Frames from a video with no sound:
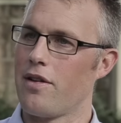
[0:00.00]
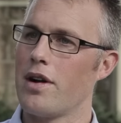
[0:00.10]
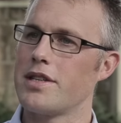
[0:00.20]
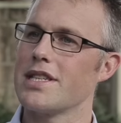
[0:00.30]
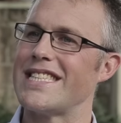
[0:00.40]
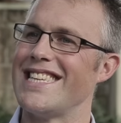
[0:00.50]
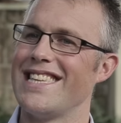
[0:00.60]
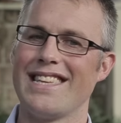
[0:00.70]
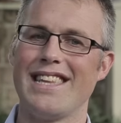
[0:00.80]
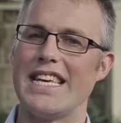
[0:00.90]
not just
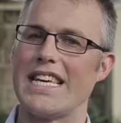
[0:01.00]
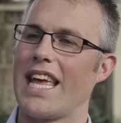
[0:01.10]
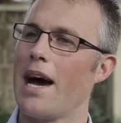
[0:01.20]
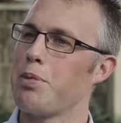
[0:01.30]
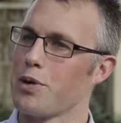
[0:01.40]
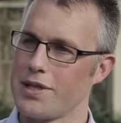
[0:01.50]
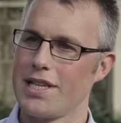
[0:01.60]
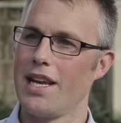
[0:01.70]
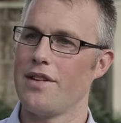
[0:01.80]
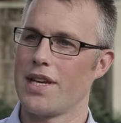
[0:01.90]
in the capital
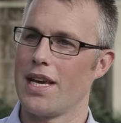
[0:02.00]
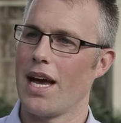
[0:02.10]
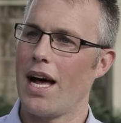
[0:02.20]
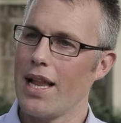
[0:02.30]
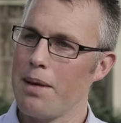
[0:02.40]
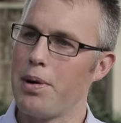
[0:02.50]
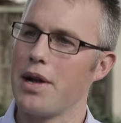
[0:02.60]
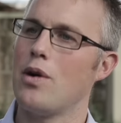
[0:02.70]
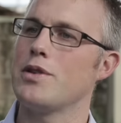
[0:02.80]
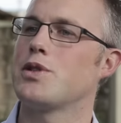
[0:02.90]
city of Kigali,
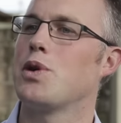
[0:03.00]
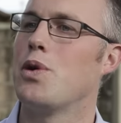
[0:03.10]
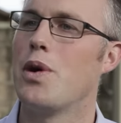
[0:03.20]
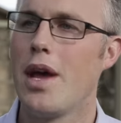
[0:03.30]
but also